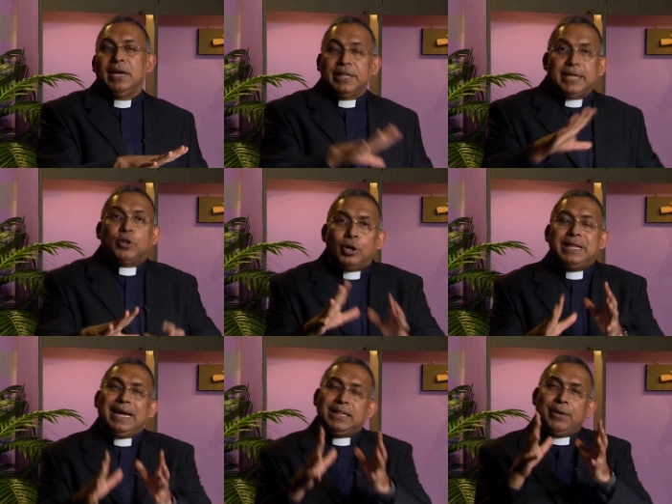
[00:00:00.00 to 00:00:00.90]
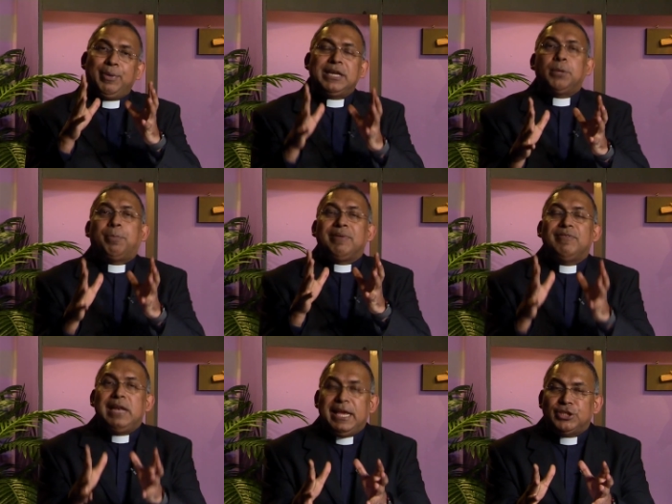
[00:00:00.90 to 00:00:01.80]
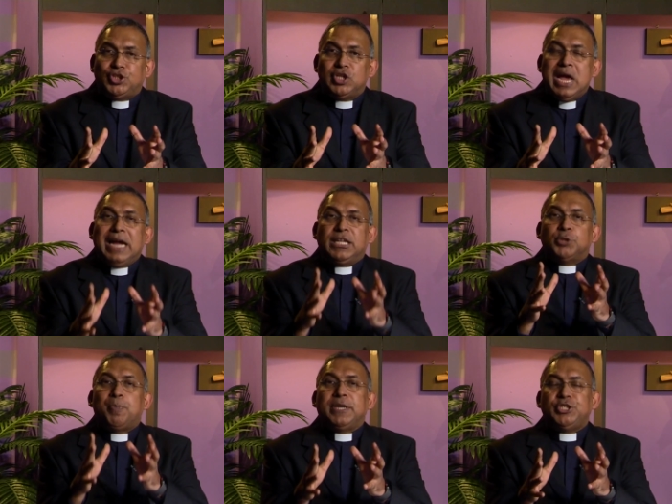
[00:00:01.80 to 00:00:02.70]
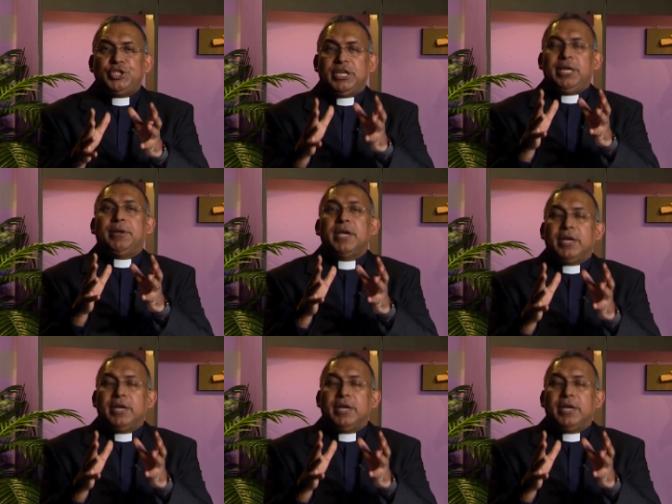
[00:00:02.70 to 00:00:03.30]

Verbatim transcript: They thought that they were the privileged and especially,